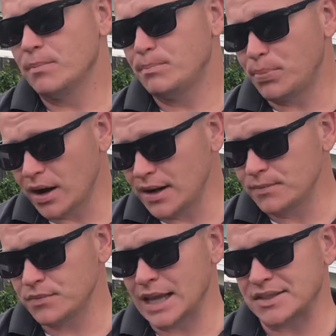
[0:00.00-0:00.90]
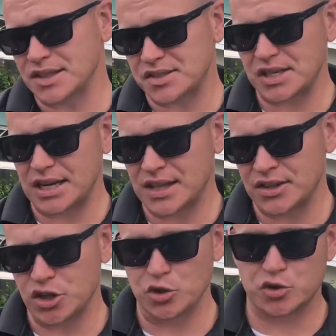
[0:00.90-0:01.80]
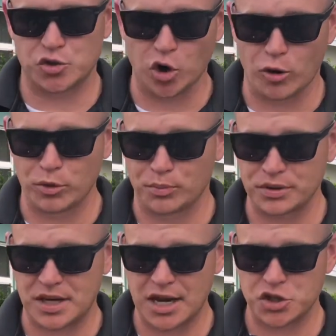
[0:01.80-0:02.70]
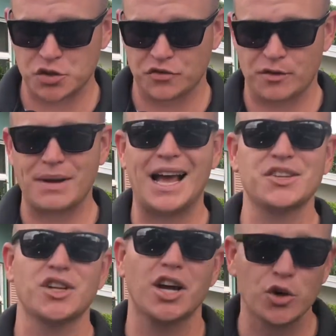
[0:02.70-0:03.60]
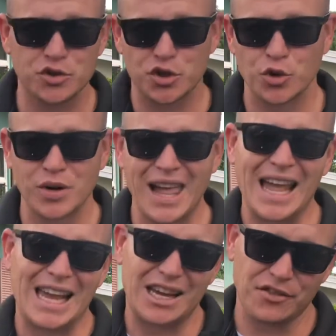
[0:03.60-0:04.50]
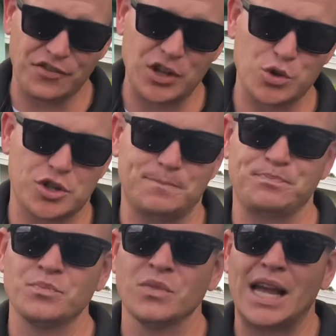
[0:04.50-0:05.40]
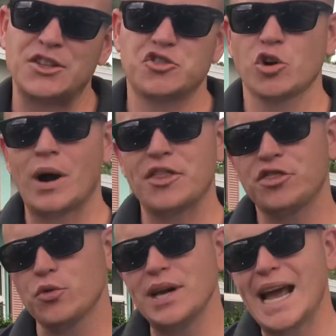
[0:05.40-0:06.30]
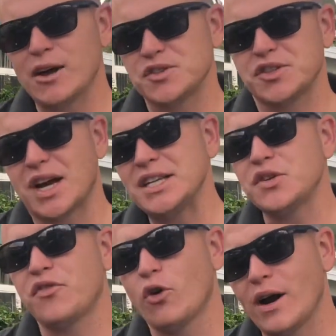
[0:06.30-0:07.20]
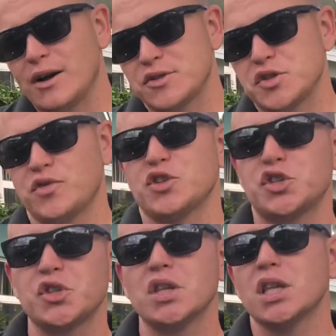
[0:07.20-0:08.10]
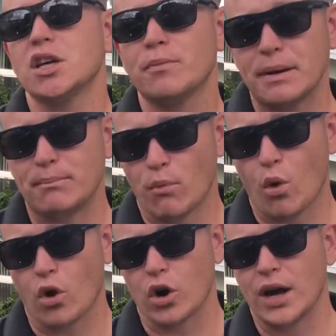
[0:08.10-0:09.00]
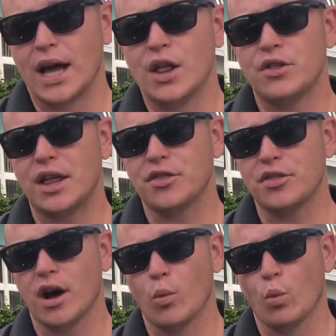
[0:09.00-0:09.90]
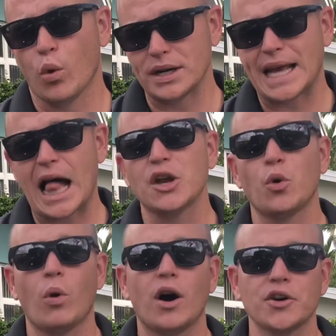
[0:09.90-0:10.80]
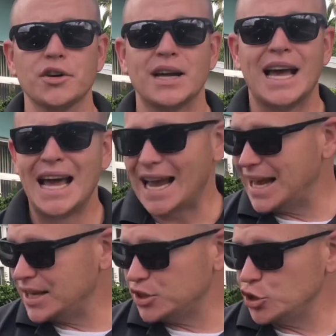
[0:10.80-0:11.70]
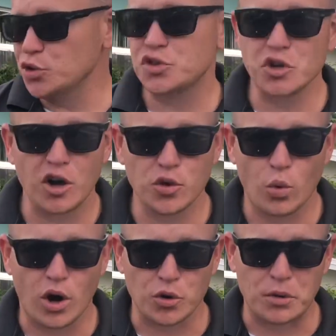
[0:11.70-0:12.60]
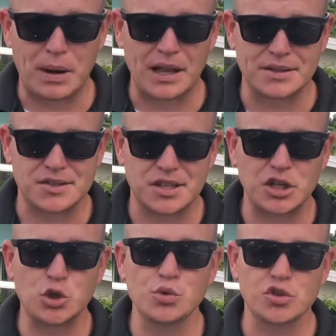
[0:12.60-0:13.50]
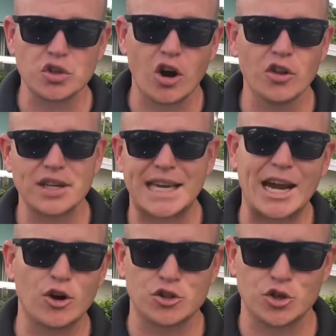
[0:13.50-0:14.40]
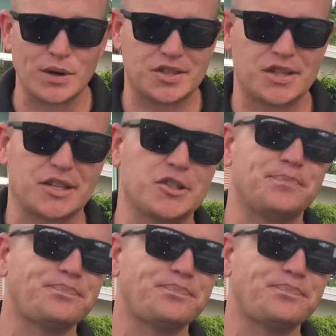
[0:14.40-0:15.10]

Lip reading: but it does say that there's durable protection from SiO2 infusion. And so at 3 ounces, I did 4 ounces for just a little bit more than 1 gallon of water, and you saw the water repellency, you saw the characteristics.